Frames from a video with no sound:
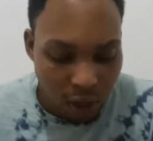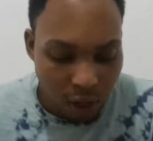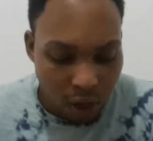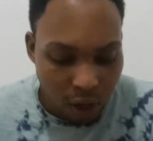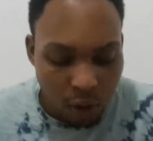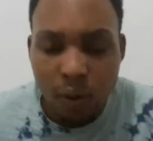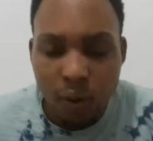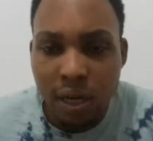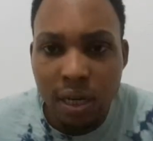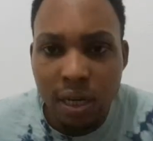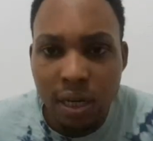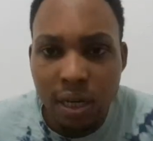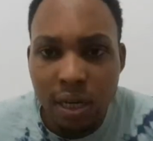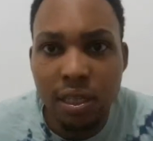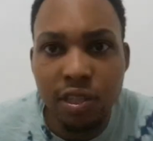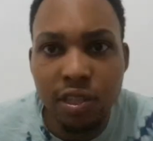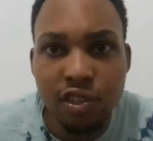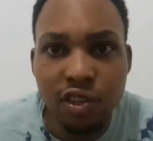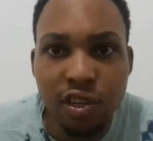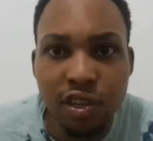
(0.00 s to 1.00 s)
Winning
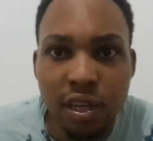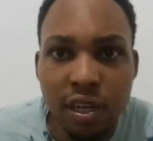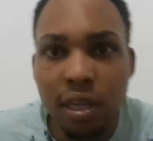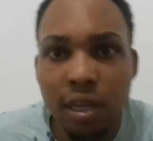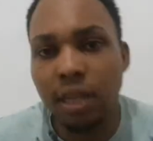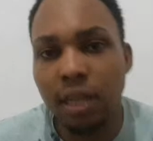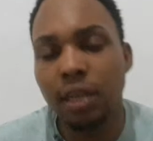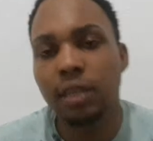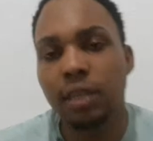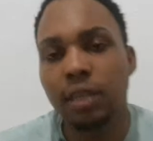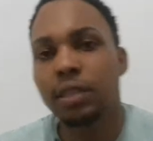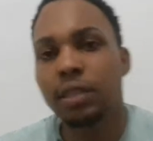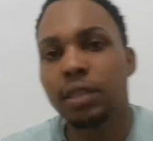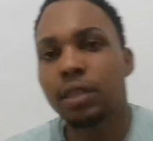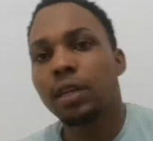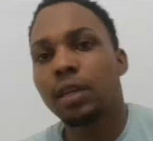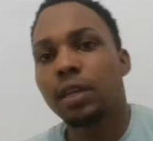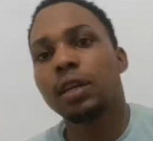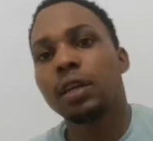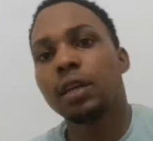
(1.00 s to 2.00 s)
streak.
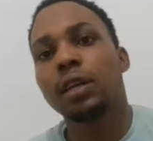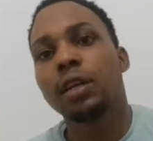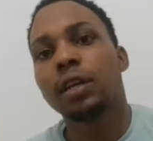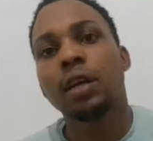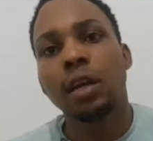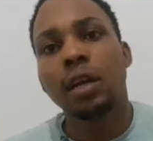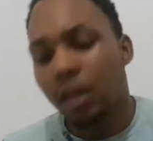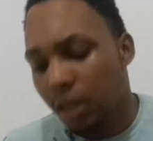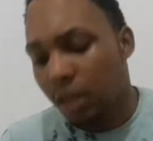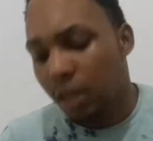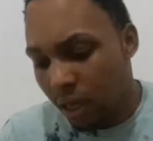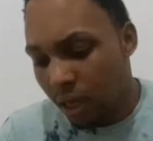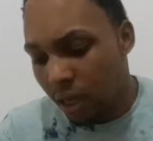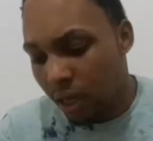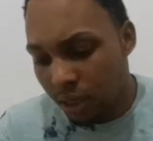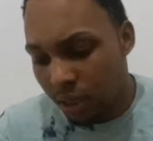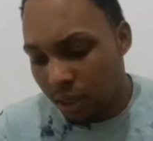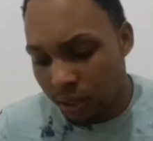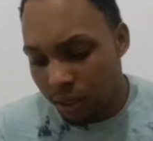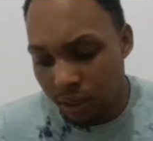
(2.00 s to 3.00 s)

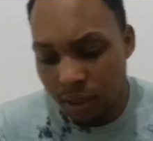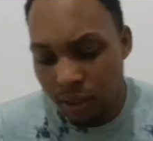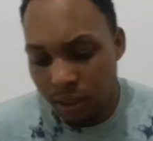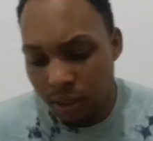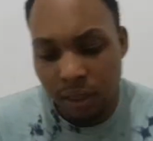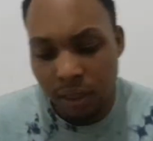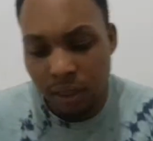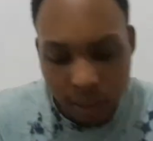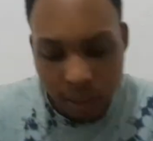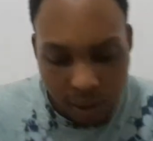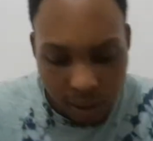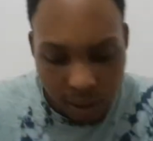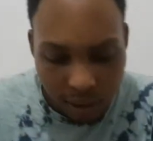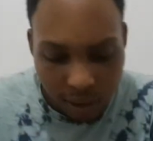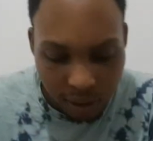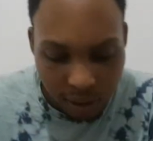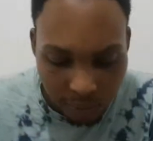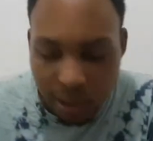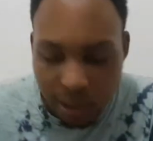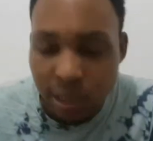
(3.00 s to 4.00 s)
Yeah.
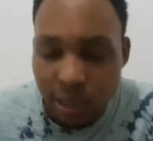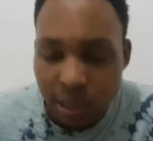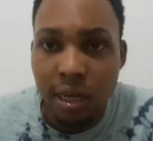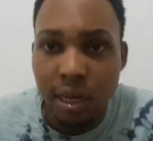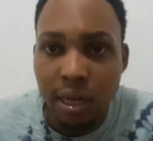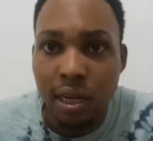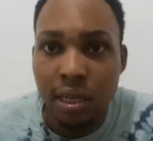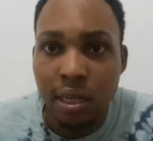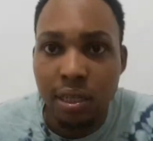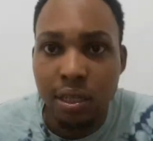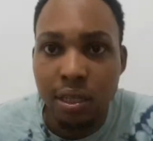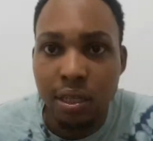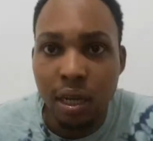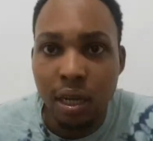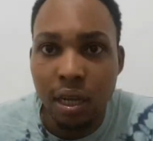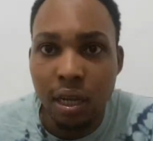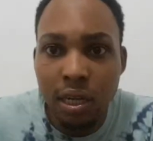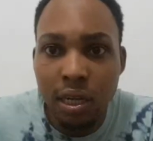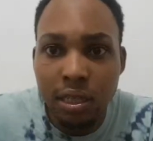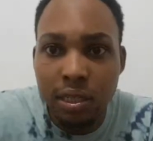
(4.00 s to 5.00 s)
Massacre, that song is
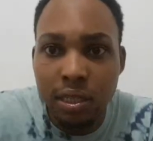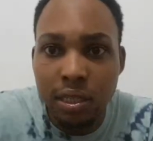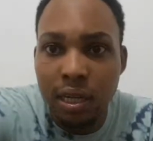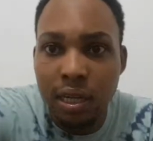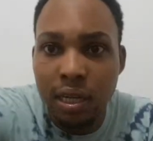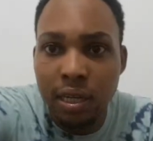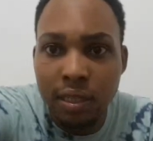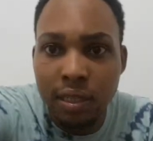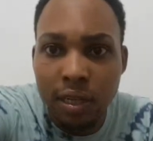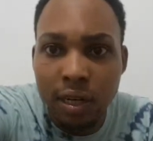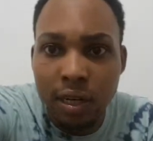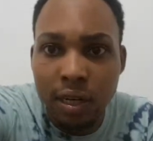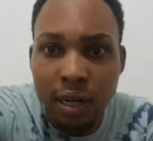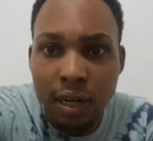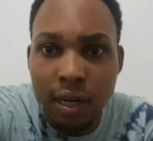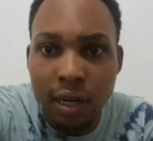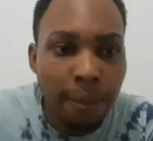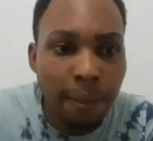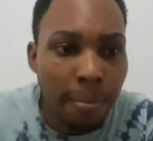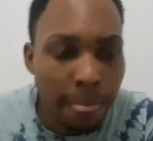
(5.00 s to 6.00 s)
nice, not tell a
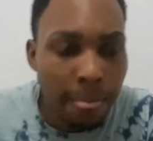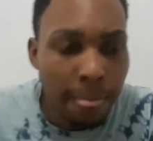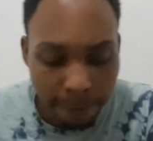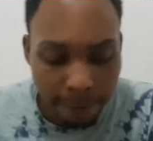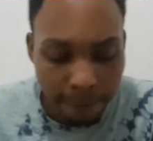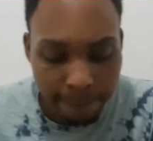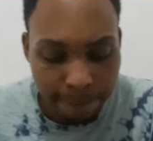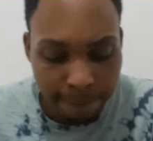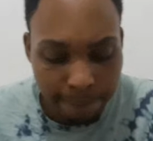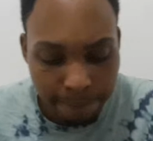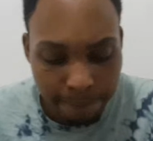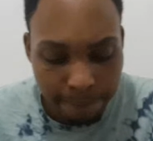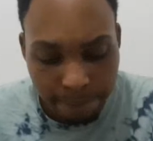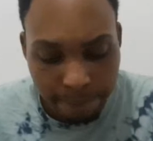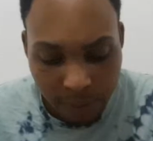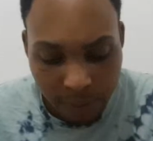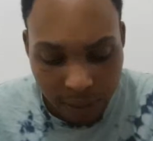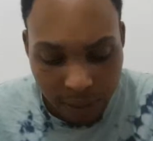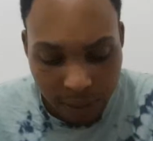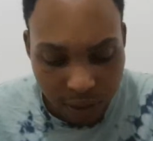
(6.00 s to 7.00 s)
lie.
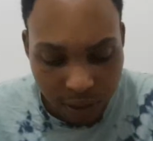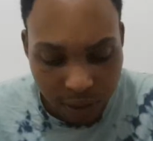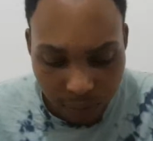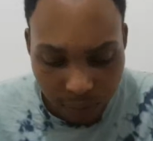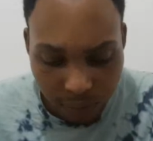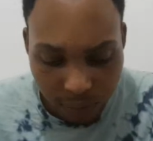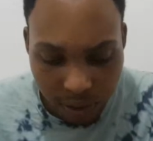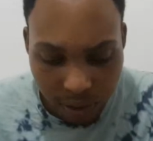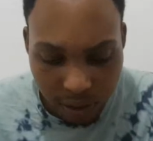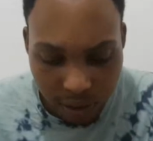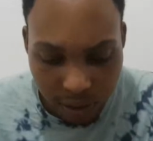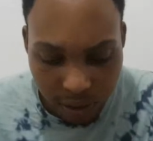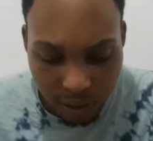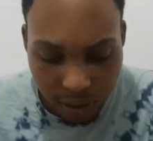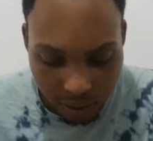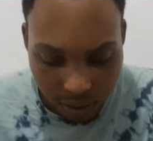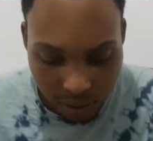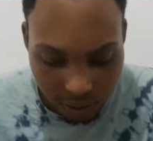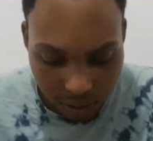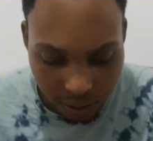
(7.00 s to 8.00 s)
That's what I say.
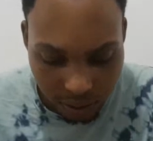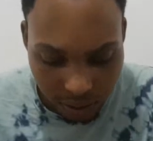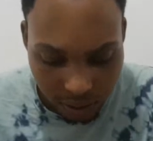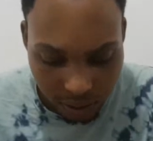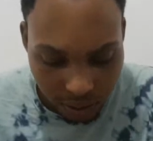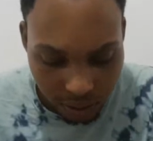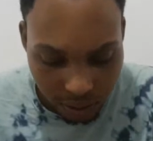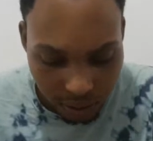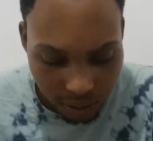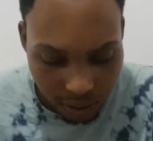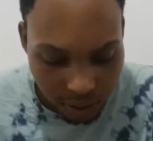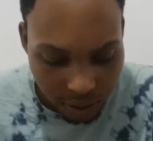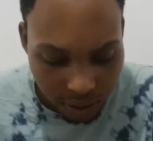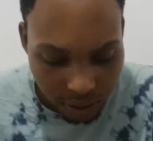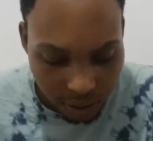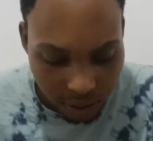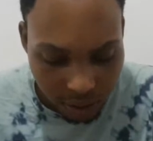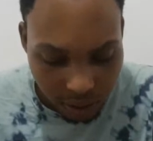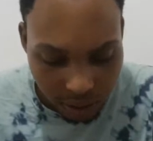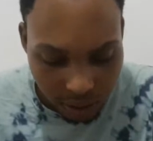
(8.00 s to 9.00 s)

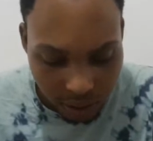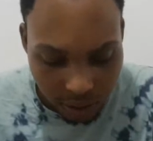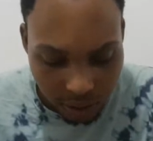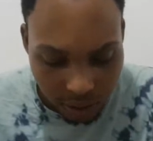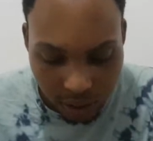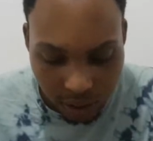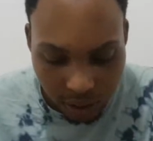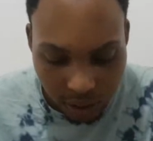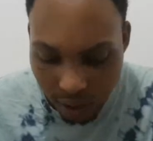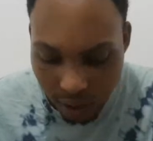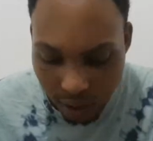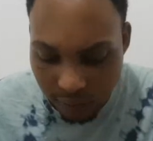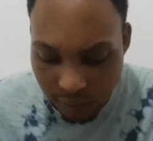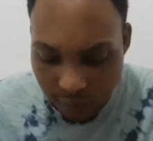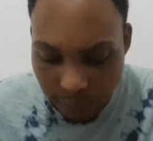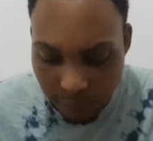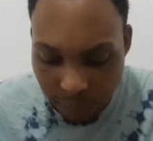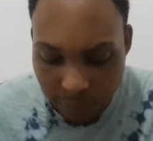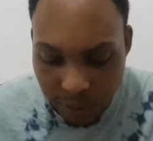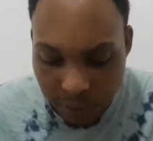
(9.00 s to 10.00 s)
That song have a
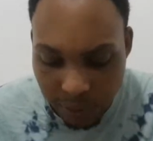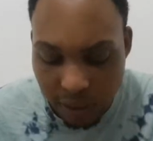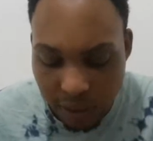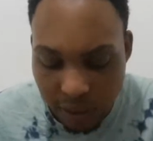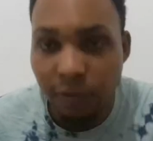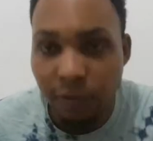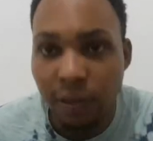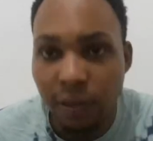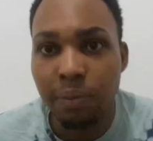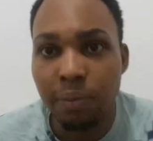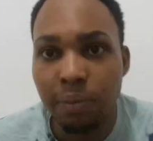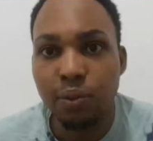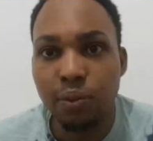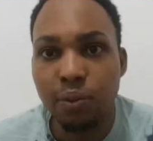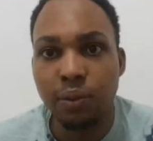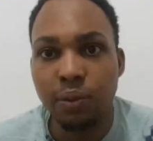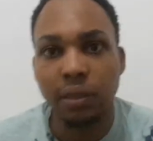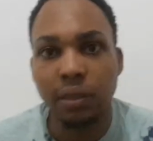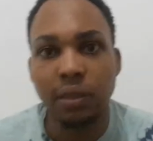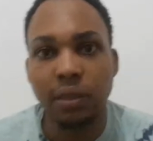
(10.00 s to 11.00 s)
piece of vibe to
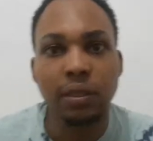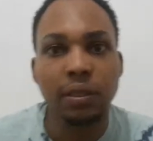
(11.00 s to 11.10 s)
it.